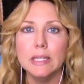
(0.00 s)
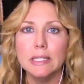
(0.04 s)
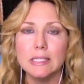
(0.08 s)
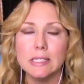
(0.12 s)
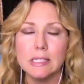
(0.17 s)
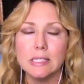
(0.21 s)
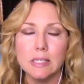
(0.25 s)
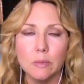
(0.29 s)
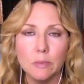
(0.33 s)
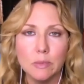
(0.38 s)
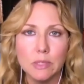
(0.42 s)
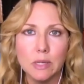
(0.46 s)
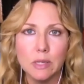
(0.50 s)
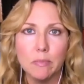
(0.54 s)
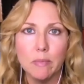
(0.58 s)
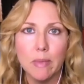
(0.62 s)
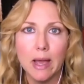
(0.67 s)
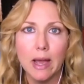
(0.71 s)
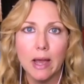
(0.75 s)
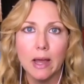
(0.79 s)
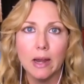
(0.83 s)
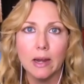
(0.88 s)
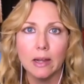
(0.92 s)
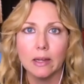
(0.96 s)
be
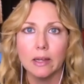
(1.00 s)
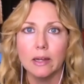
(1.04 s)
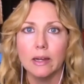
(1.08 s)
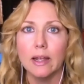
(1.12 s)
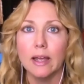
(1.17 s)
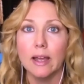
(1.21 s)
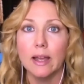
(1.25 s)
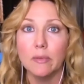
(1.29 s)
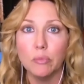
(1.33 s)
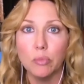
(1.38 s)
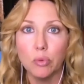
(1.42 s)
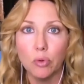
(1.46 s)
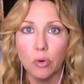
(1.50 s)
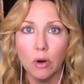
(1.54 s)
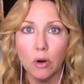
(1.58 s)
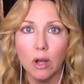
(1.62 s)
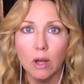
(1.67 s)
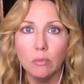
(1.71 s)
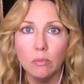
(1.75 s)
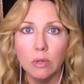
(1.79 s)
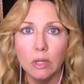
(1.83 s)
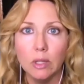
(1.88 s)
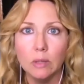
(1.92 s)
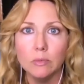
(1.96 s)
symptomatic and have
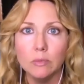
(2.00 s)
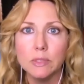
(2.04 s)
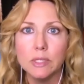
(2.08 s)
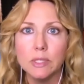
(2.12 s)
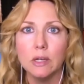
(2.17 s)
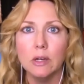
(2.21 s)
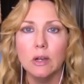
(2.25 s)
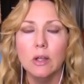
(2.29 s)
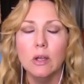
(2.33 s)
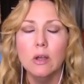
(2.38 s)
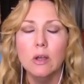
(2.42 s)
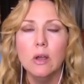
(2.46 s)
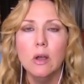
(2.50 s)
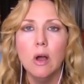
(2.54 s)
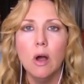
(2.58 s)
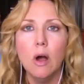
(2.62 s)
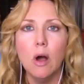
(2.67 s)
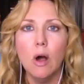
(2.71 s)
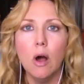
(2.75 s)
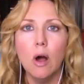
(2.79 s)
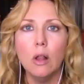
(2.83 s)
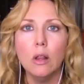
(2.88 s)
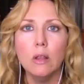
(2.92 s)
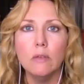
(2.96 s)
problems, and
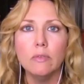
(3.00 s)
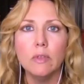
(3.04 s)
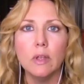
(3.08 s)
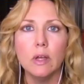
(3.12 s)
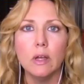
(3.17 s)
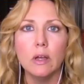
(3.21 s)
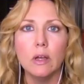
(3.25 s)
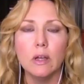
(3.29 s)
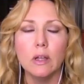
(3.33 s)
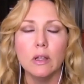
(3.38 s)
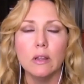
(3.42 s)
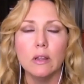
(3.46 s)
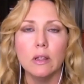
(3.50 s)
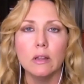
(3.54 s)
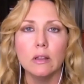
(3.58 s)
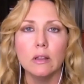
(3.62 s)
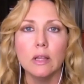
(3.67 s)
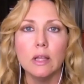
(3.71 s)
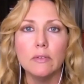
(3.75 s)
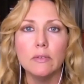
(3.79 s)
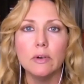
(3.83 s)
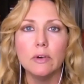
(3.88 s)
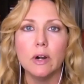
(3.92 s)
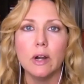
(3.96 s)
all of the
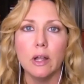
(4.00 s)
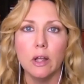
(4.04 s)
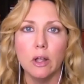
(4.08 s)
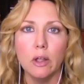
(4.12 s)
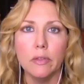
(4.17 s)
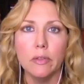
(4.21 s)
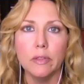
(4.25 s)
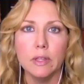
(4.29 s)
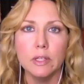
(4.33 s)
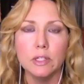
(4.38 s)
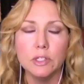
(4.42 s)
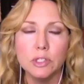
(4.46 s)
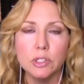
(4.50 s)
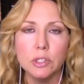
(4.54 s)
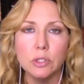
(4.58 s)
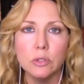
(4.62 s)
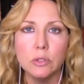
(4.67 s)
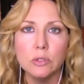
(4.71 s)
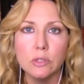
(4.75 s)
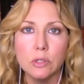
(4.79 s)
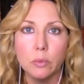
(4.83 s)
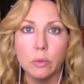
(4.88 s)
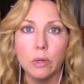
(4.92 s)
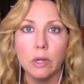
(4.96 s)
liver health
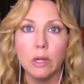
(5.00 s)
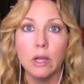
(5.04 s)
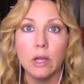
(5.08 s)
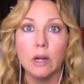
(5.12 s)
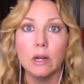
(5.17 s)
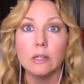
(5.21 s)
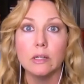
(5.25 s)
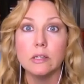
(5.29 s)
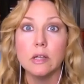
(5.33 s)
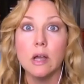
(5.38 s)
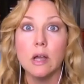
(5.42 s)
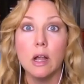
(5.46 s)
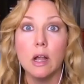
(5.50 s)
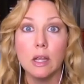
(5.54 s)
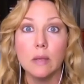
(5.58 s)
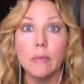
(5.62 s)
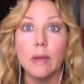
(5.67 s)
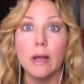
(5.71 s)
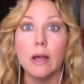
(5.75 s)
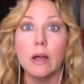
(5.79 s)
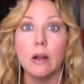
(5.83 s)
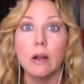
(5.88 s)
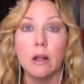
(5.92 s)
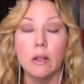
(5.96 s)
issues that we kind of talk
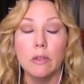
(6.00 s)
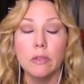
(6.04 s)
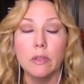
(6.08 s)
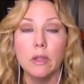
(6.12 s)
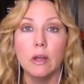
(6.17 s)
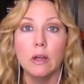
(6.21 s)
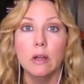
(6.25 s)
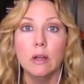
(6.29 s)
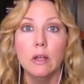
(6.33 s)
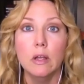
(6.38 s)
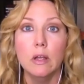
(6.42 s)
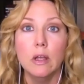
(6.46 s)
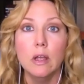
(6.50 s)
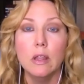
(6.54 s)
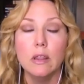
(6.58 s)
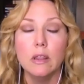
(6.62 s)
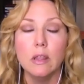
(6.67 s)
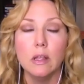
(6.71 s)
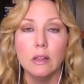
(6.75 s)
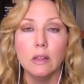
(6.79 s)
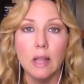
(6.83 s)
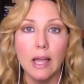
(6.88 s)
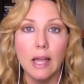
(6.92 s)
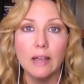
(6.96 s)
about on the
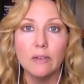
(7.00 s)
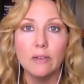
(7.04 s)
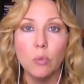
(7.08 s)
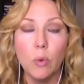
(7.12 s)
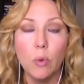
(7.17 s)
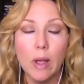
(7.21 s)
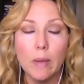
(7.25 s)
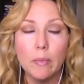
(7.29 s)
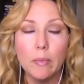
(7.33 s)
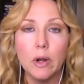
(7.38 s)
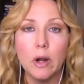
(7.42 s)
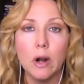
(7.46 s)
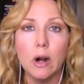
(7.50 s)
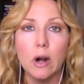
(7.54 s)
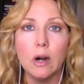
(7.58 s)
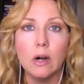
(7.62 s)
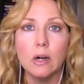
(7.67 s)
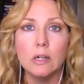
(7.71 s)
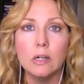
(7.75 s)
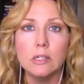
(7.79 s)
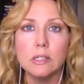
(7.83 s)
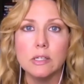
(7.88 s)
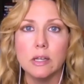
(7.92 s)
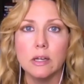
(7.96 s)
live
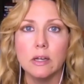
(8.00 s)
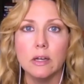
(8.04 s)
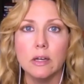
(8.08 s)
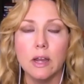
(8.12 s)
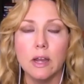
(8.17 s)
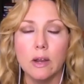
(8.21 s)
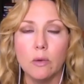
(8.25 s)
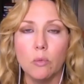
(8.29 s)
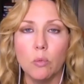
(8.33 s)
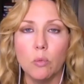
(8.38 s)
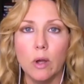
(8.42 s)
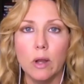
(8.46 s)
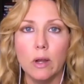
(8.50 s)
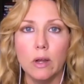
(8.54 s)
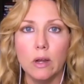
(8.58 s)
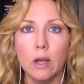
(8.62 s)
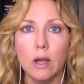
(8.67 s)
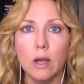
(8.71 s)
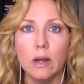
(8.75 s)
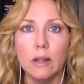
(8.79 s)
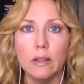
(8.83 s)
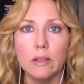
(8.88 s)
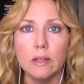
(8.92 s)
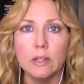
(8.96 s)
webinars and
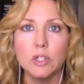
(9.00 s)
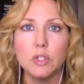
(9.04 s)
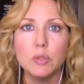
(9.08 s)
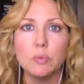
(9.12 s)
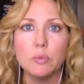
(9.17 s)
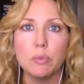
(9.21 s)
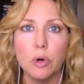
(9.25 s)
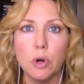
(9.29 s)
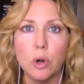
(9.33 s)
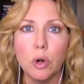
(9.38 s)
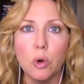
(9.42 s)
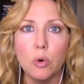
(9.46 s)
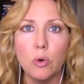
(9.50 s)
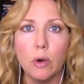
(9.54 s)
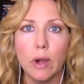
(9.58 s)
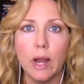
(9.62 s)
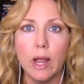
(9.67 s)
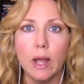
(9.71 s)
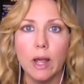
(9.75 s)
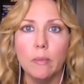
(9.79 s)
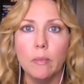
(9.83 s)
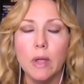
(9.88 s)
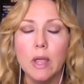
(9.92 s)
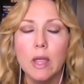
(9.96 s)
whatnot in this
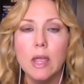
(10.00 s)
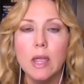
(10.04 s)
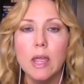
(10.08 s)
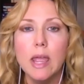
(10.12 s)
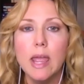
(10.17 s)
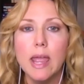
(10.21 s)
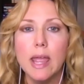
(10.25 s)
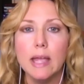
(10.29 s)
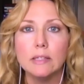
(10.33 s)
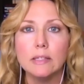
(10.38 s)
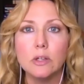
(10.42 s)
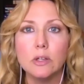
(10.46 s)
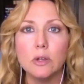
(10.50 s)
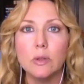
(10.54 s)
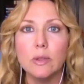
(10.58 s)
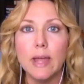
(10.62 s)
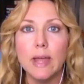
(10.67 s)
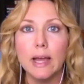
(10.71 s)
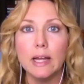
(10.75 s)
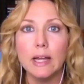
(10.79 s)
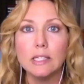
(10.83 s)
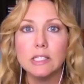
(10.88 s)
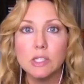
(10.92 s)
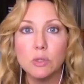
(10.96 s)
program. And so
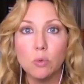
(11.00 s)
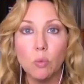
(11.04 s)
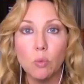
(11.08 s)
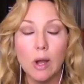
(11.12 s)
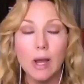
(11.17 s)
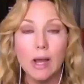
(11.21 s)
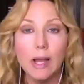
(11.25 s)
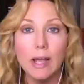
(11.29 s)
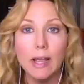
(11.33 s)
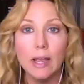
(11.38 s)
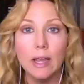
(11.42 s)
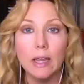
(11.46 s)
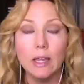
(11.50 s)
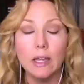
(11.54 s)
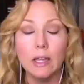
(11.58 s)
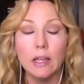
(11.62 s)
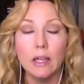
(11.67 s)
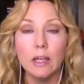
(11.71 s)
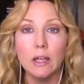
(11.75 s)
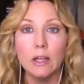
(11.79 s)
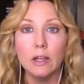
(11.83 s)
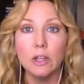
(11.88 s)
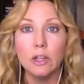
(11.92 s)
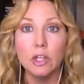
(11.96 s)
that's why
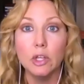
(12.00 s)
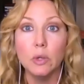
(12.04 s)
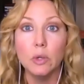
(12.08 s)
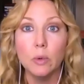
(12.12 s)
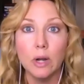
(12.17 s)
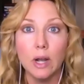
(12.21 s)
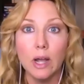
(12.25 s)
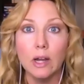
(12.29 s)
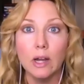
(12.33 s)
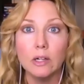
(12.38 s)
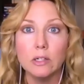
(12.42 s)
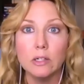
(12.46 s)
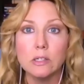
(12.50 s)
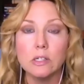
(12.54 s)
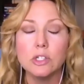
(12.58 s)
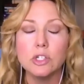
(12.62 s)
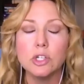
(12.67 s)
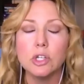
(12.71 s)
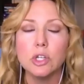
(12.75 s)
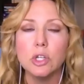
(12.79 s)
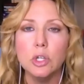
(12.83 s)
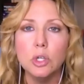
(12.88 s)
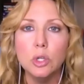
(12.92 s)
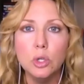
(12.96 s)
you and I are
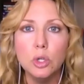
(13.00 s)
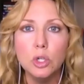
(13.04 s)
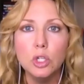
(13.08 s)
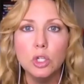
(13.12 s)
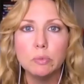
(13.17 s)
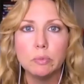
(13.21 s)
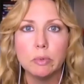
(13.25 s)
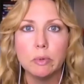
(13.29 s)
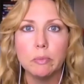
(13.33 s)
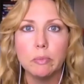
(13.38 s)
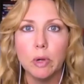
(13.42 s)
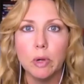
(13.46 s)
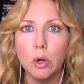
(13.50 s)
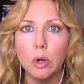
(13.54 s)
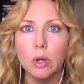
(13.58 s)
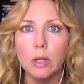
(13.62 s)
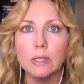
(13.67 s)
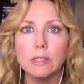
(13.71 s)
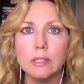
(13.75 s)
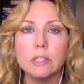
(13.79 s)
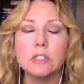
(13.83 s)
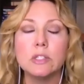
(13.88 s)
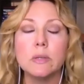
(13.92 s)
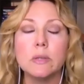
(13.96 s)
such huge
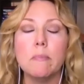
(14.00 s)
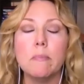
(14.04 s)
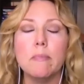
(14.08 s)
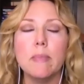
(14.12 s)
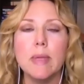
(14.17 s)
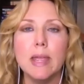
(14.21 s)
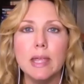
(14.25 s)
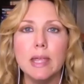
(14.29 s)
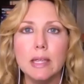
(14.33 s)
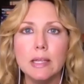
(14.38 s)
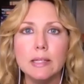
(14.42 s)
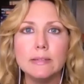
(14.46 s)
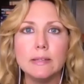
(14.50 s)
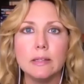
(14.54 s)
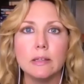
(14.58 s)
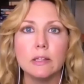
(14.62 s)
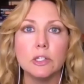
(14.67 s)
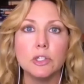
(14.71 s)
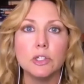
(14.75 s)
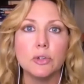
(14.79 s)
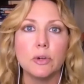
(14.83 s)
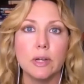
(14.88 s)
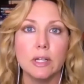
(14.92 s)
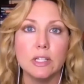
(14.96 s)
proponents. It's amazing
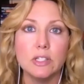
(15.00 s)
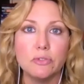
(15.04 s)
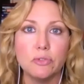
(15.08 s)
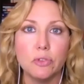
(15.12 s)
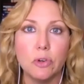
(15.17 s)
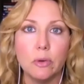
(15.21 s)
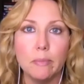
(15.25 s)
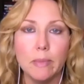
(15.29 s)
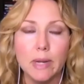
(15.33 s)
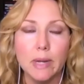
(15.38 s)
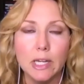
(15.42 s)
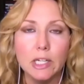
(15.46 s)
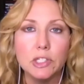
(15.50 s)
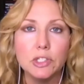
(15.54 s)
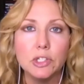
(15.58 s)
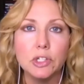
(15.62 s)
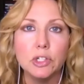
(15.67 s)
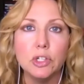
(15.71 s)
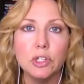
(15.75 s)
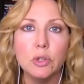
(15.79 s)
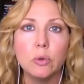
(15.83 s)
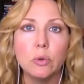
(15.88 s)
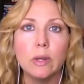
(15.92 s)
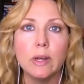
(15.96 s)
the
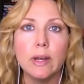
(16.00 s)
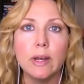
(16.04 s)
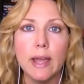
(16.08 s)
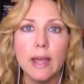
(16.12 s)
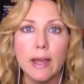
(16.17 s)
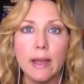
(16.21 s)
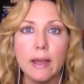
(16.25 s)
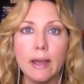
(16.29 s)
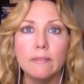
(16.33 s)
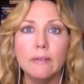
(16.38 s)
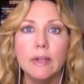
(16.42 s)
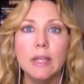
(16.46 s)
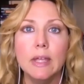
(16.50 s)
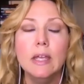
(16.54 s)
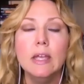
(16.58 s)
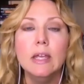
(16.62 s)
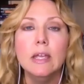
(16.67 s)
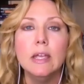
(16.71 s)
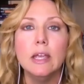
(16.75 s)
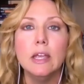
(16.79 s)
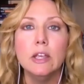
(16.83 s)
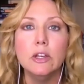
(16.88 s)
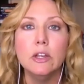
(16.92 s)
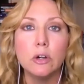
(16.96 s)
transformation you can have
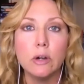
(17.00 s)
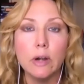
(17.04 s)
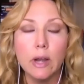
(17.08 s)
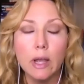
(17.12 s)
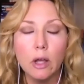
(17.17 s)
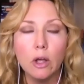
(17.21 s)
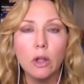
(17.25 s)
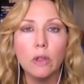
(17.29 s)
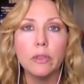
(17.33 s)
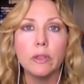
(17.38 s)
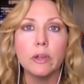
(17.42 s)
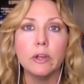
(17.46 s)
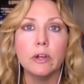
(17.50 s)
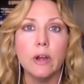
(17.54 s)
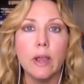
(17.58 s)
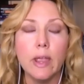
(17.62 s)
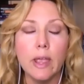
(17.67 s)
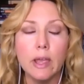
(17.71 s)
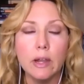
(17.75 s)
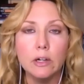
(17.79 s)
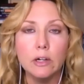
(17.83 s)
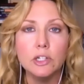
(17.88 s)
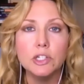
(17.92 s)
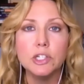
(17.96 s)
in your health and your
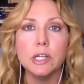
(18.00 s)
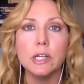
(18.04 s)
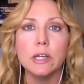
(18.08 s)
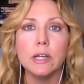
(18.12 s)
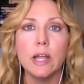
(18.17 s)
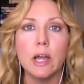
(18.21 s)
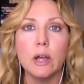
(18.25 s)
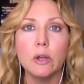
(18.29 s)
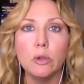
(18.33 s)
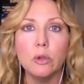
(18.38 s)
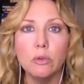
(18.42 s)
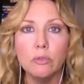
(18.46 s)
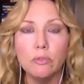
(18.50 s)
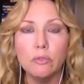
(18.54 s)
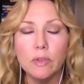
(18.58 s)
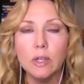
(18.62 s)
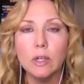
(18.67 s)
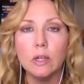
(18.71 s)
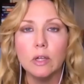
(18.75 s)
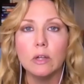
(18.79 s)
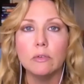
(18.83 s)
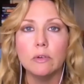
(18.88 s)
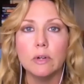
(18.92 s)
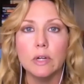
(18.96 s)
energy and how you
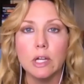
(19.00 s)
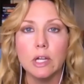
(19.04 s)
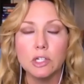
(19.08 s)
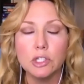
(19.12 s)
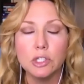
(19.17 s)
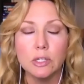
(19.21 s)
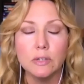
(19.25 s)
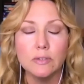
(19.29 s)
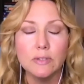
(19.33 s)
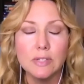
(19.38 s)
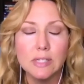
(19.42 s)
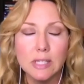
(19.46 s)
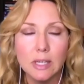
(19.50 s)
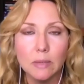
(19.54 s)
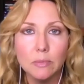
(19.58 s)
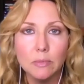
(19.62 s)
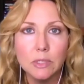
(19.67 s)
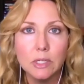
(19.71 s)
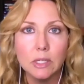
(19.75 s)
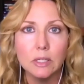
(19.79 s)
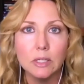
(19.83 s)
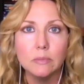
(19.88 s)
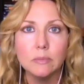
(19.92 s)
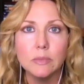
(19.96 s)
feel and reduction of
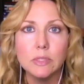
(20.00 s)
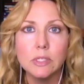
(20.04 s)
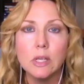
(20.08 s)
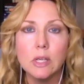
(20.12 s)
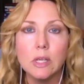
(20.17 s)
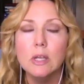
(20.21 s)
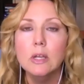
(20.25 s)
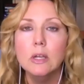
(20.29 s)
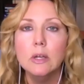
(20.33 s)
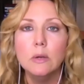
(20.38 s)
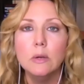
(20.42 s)
symptoms